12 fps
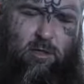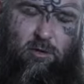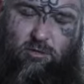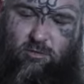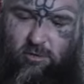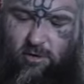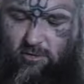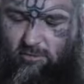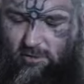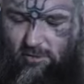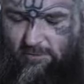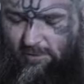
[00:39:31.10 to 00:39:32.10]
under stress,
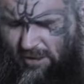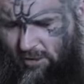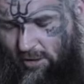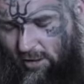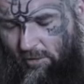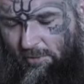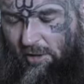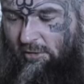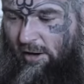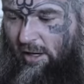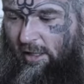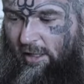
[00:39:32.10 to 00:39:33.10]
when it's fucking hot, when you're
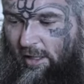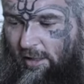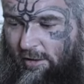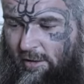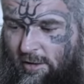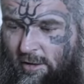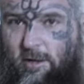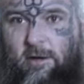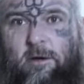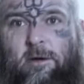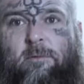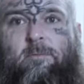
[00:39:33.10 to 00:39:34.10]
training hard,
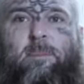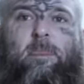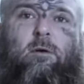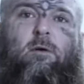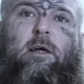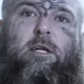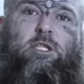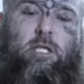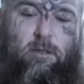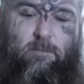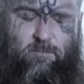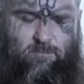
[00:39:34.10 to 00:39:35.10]
all that
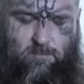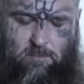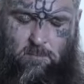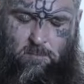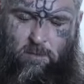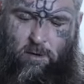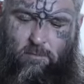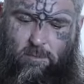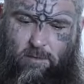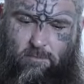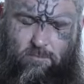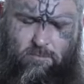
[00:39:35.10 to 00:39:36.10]
shit.
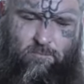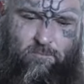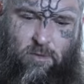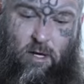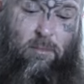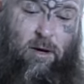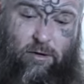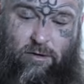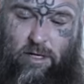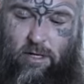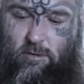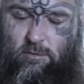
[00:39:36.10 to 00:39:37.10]
But I'm hungry
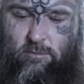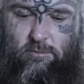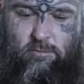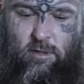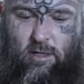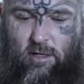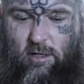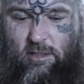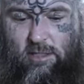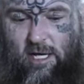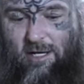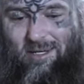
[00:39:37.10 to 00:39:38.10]
now, and I
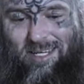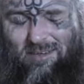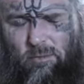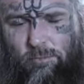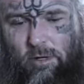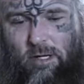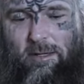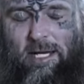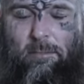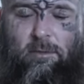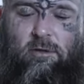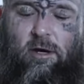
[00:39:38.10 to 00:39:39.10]
tend to have a pretty big
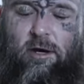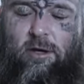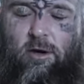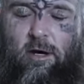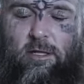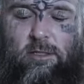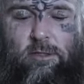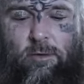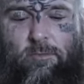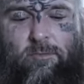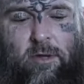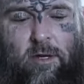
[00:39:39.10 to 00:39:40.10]
appetite at night, so
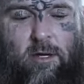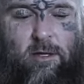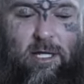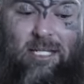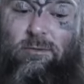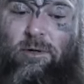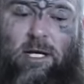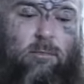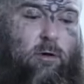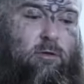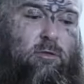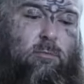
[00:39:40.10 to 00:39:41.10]
that's what I eat
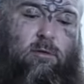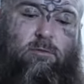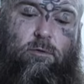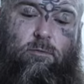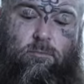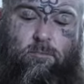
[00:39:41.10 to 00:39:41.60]
most of my food.